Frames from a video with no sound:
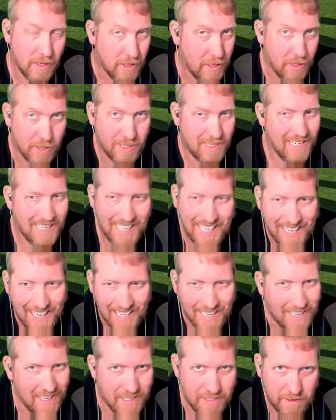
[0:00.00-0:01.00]
you're not at
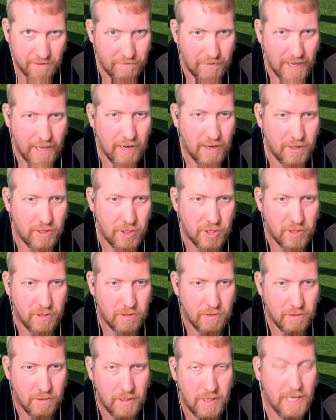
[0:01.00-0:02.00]
a disadvantage,
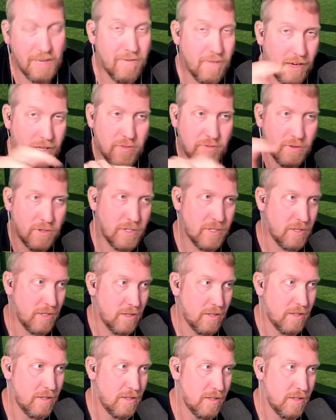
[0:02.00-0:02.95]
and vice versa.